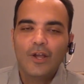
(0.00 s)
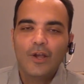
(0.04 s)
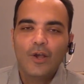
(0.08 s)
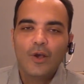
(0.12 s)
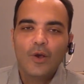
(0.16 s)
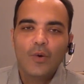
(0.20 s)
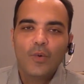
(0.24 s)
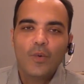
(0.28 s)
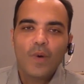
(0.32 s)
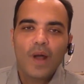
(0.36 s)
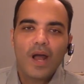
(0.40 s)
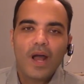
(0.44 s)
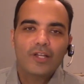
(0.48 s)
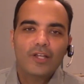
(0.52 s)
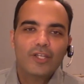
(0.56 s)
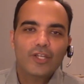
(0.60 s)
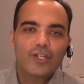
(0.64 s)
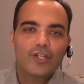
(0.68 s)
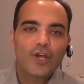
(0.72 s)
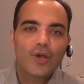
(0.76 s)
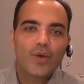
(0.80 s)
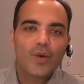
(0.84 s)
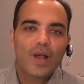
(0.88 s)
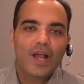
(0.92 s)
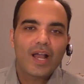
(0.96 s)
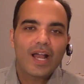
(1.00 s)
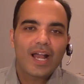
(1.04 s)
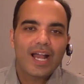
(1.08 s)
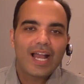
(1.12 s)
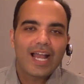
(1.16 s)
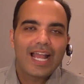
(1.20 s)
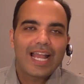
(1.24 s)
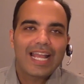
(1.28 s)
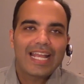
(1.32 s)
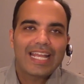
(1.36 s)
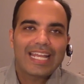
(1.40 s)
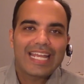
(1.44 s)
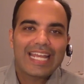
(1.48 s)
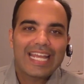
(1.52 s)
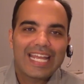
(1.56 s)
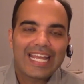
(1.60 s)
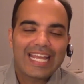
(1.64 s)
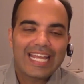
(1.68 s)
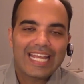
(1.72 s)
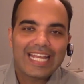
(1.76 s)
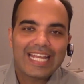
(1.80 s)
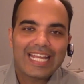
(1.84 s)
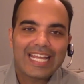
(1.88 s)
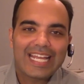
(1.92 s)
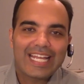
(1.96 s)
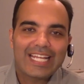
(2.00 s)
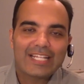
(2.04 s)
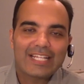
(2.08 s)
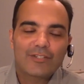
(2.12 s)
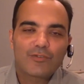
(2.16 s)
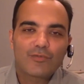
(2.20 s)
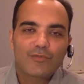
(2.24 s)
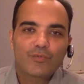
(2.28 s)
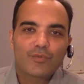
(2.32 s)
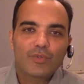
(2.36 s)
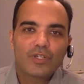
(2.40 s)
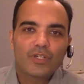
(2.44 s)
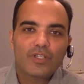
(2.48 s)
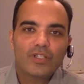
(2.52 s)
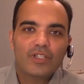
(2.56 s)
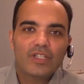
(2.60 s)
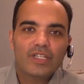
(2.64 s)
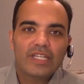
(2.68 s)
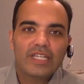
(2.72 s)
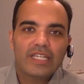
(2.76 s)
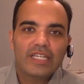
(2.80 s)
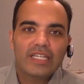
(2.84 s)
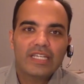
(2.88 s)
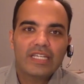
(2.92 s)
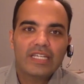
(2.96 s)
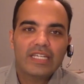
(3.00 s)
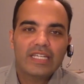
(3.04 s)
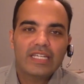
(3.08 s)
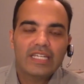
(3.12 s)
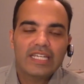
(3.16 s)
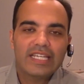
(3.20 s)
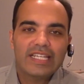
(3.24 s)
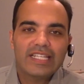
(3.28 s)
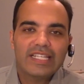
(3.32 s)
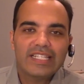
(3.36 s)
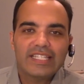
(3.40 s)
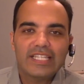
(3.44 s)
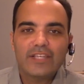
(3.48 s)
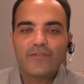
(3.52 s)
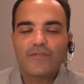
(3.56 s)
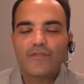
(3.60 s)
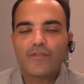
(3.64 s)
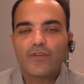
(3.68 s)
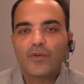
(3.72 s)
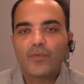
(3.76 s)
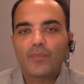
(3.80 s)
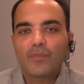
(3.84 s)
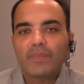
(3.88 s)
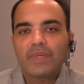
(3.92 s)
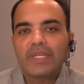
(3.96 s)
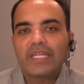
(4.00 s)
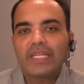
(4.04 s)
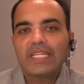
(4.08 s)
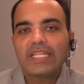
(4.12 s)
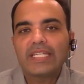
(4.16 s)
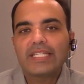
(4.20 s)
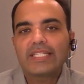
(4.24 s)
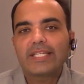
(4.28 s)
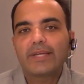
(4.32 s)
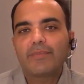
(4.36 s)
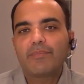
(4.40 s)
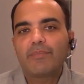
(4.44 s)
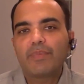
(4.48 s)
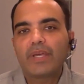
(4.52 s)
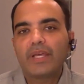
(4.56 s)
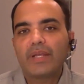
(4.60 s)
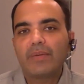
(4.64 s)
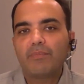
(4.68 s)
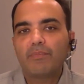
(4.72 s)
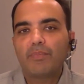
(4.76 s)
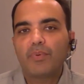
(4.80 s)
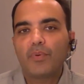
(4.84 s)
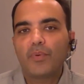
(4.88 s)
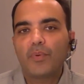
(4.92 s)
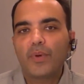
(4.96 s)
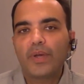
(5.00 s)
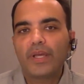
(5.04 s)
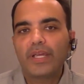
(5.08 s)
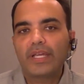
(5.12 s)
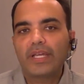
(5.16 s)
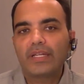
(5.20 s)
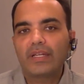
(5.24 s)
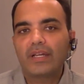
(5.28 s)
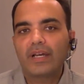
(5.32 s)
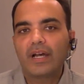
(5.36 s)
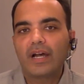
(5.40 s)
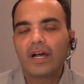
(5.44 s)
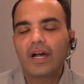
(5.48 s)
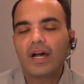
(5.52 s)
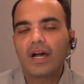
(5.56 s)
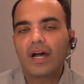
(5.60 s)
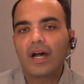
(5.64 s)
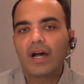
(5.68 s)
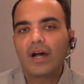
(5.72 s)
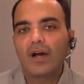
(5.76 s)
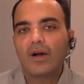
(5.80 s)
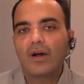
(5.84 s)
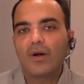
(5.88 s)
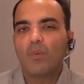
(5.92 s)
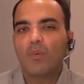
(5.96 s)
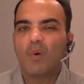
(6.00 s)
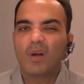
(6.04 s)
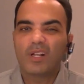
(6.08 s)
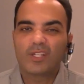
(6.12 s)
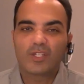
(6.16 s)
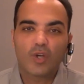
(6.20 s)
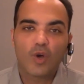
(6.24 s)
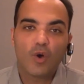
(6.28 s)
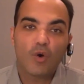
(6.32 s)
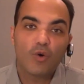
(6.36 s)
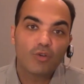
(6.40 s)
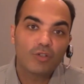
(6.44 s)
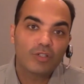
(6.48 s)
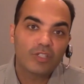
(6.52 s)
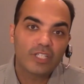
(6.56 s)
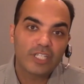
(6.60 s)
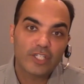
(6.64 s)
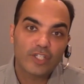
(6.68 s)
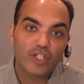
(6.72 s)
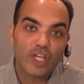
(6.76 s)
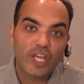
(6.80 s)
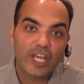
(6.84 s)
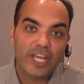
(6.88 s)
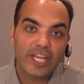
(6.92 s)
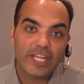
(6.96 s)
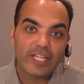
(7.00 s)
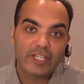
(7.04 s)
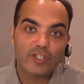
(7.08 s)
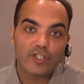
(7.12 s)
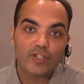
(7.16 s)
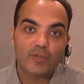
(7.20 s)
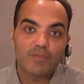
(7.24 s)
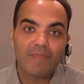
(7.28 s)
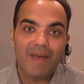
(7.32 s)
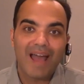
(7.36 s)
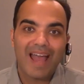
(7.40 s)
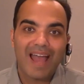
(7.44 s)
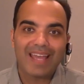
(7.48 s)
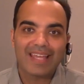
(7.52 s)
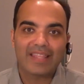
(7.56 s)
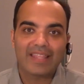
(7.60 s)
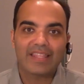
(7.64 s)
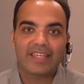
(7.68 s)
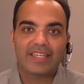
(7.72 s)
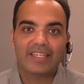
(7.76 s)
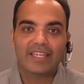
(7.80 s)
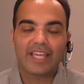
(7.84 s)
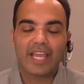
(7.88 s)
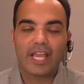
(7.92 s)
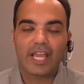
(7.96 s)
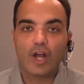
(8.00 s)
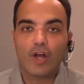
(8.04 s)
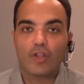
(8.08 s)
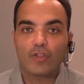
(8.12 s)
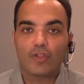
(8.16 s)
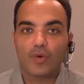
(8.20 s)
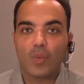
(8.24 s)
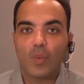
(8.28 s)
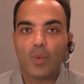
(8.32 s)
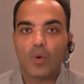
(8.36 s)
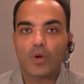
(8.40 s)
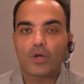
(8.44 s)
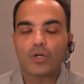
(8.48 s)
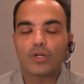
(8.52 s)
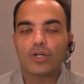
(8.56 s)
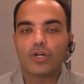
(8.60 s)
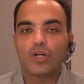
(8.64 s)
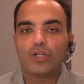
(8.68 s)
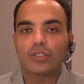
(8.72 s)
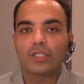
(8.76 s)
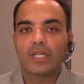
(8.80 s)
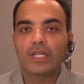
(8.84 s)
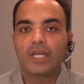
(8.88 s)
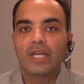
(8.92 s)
Well, it's really easy for me to pinpoint what totally changed my thinking on the world,